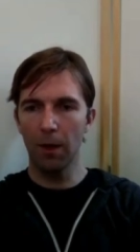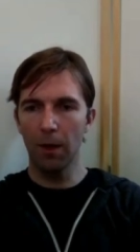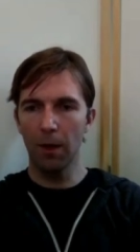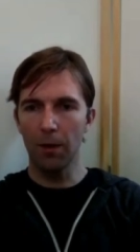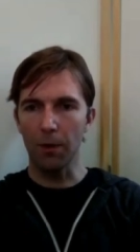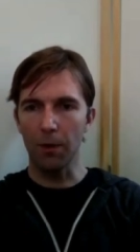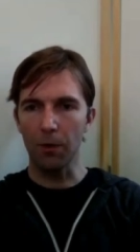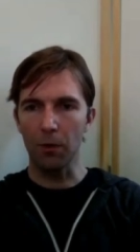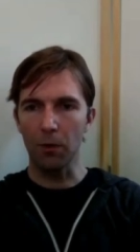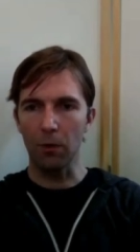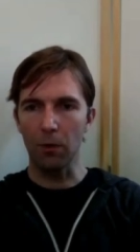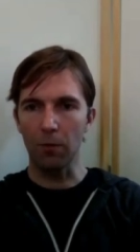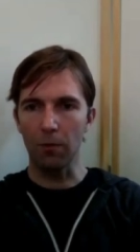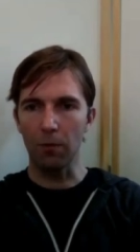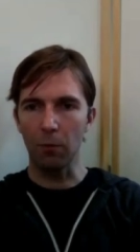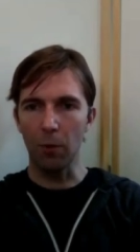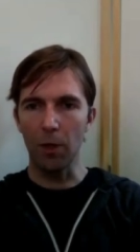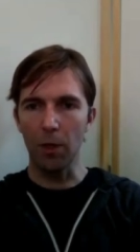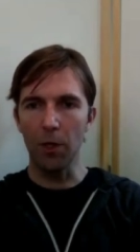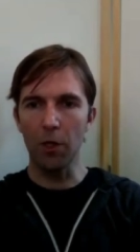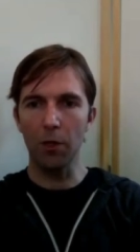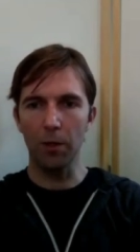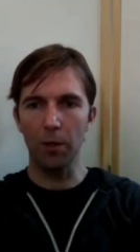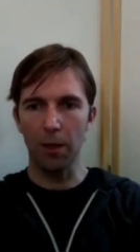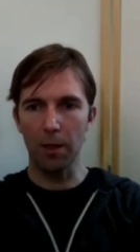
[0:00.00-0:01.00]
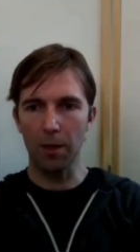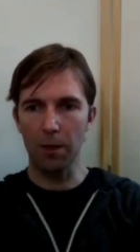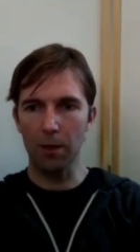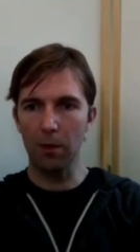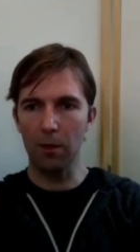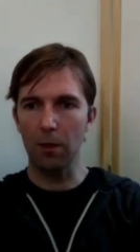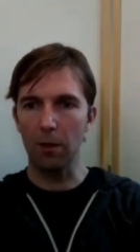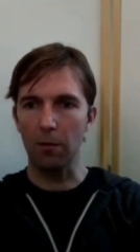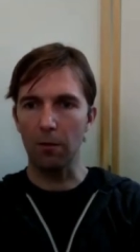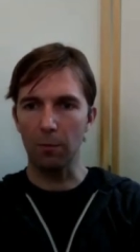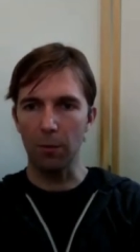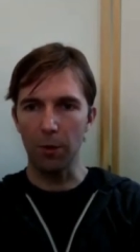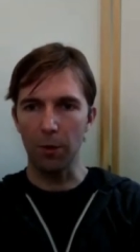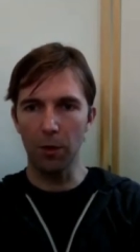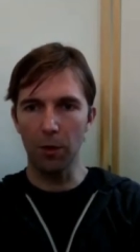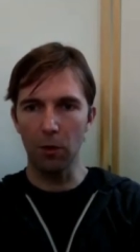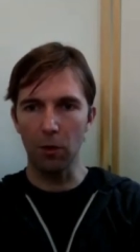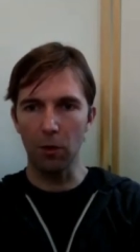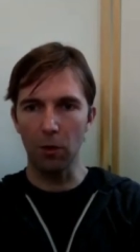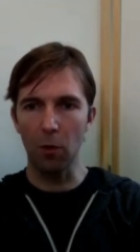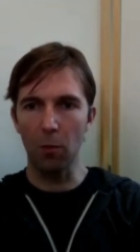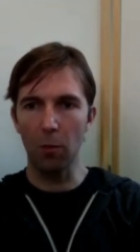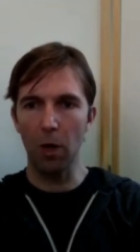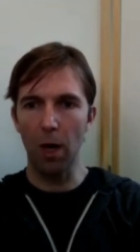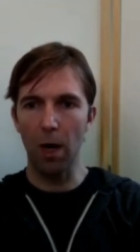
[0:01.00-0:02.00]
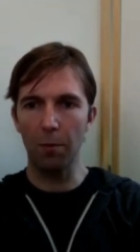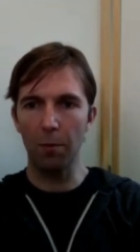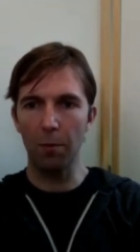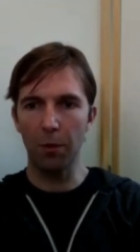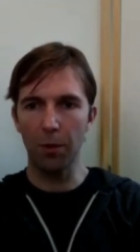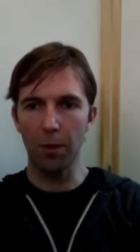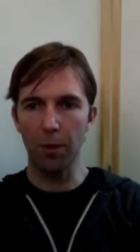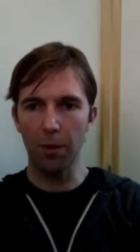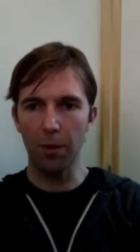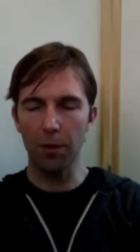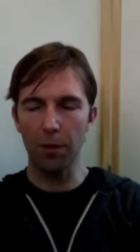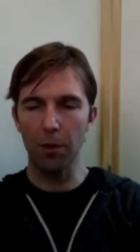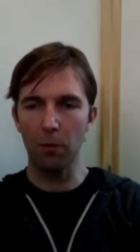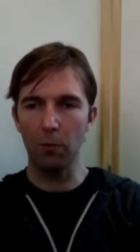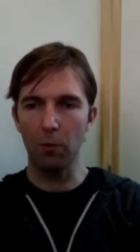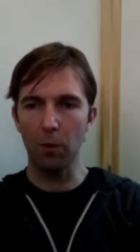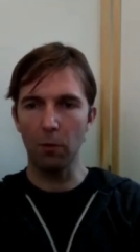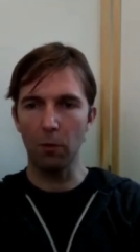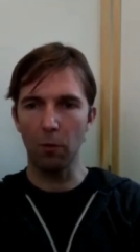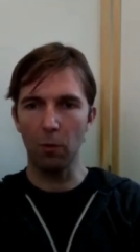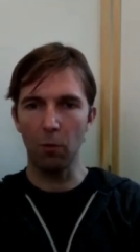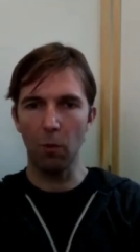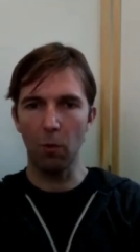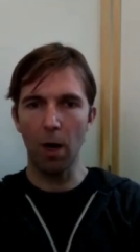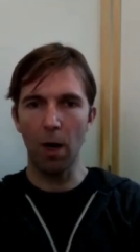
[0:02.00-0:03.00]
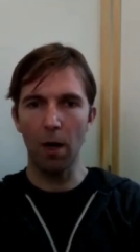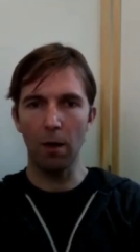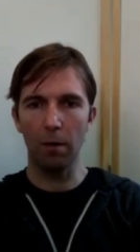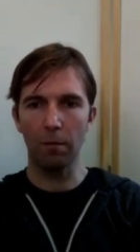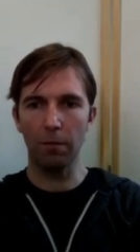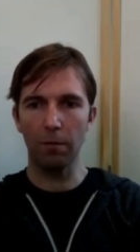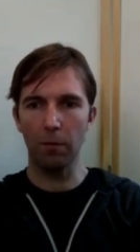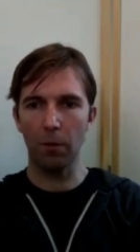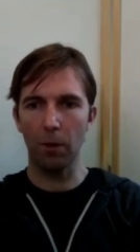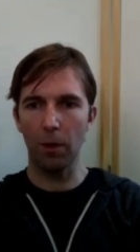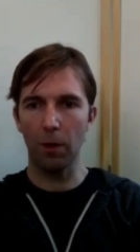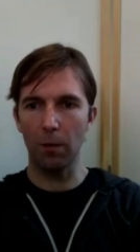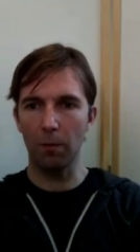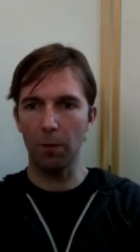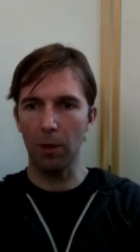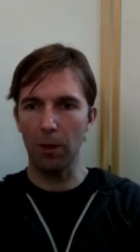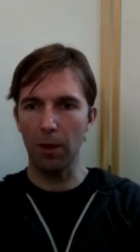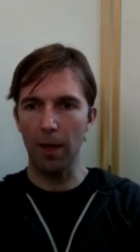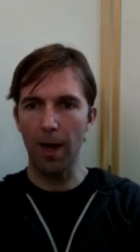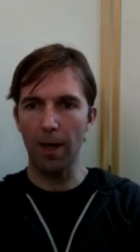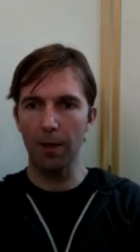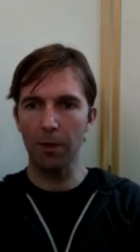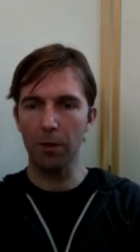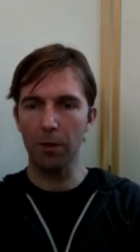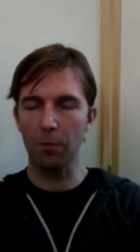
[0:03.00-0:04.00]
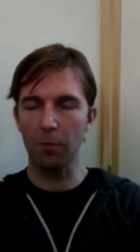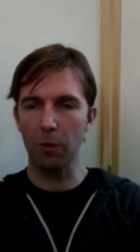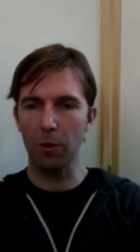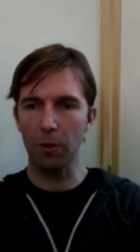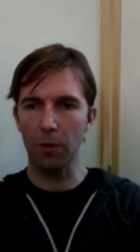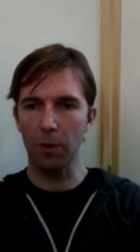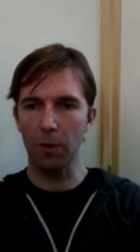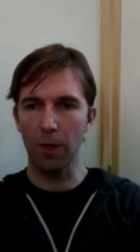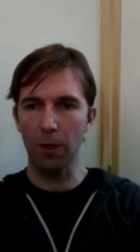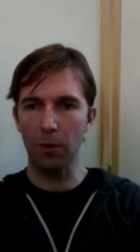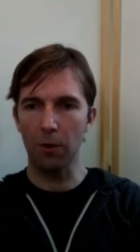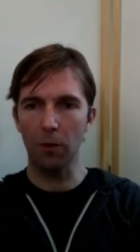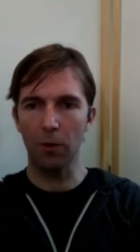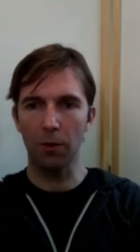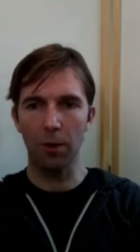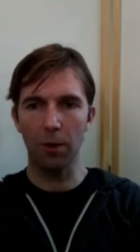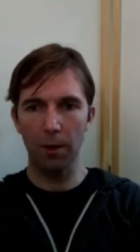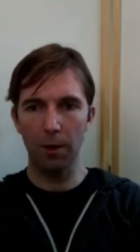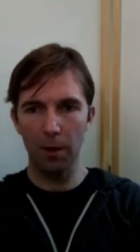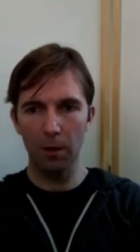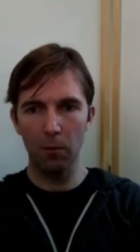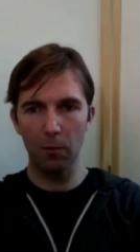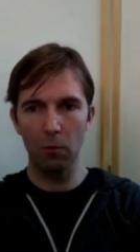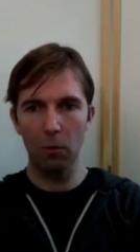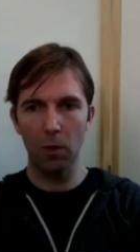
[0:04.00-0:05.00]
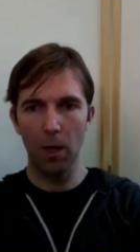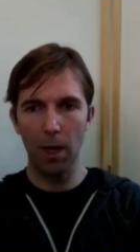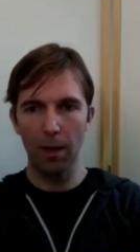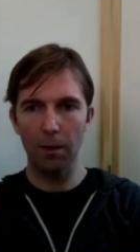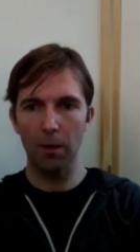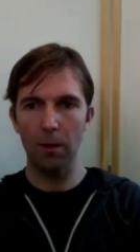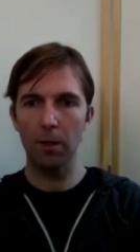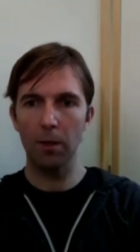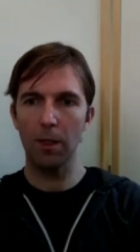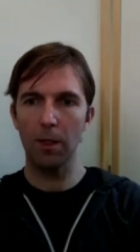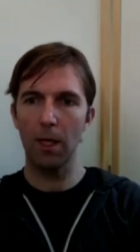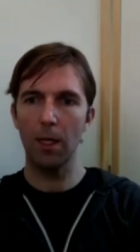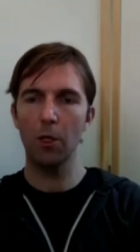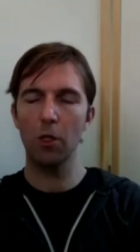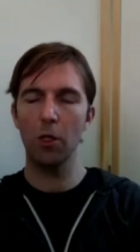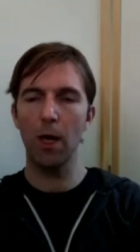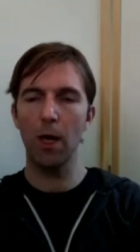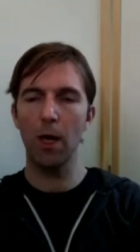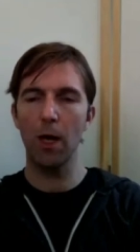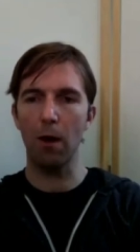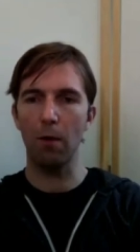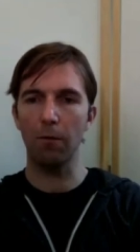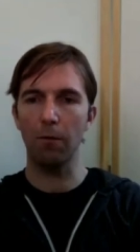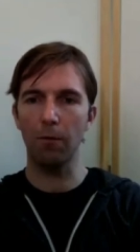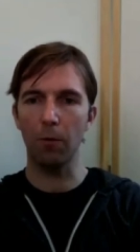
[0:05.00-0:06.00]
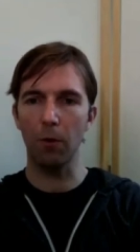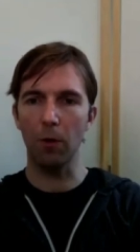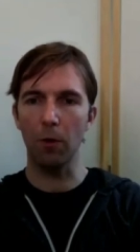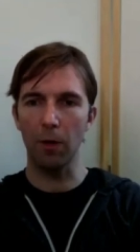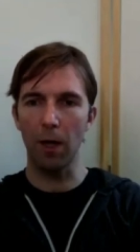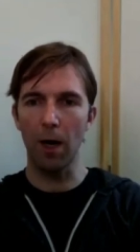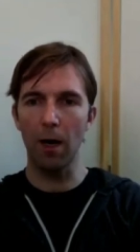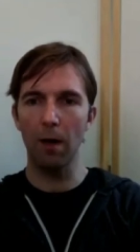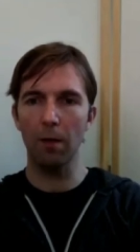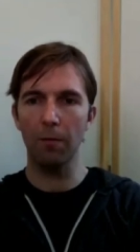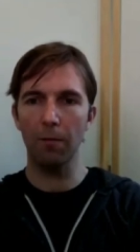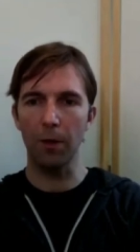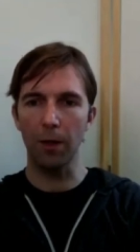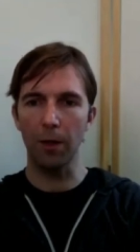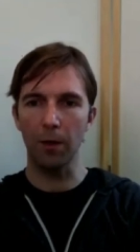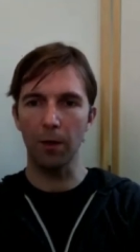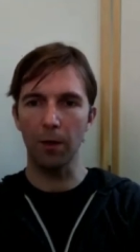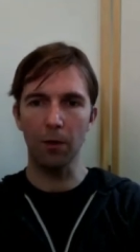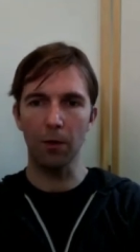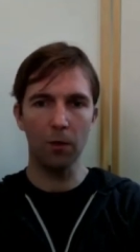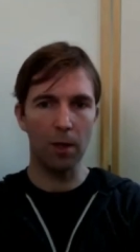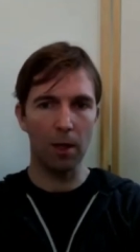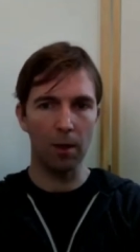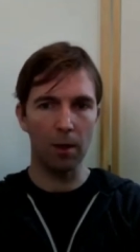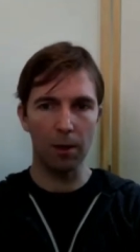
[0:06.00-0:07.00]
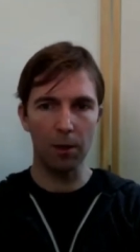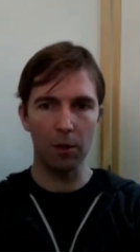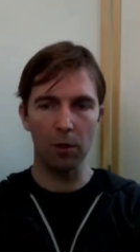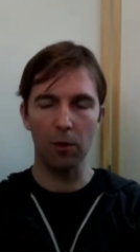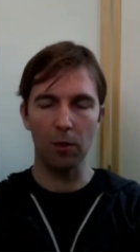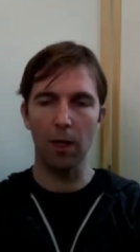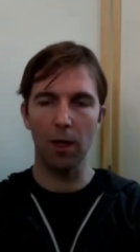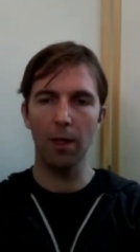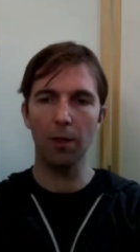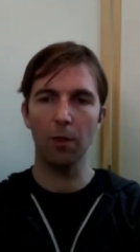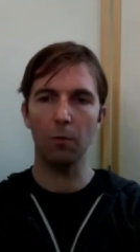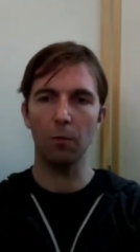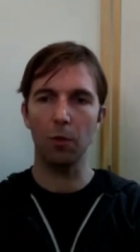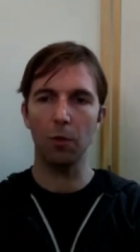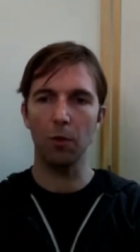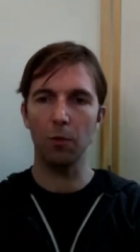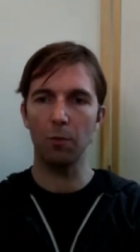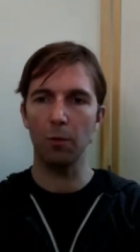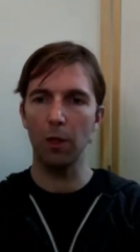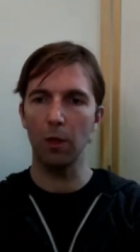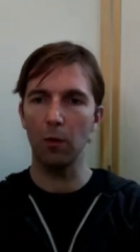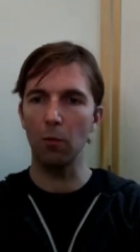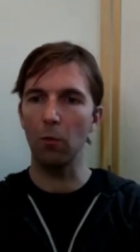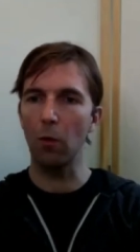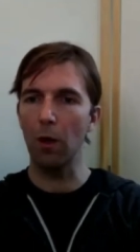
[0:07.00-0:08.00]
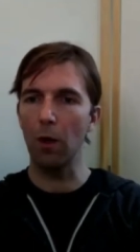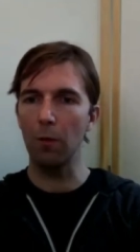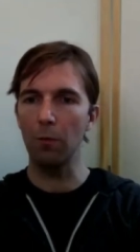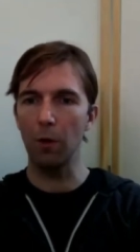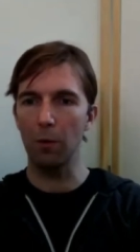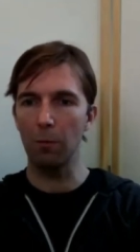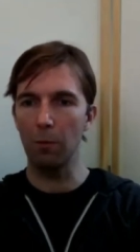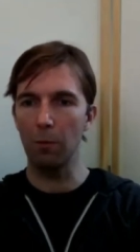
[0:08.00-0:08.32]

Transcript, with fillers: a sort of wish list of material properties that we would want from elastomers, electrodes. I think we're at the stage now for a lot of things, dielectric elastomers being one, but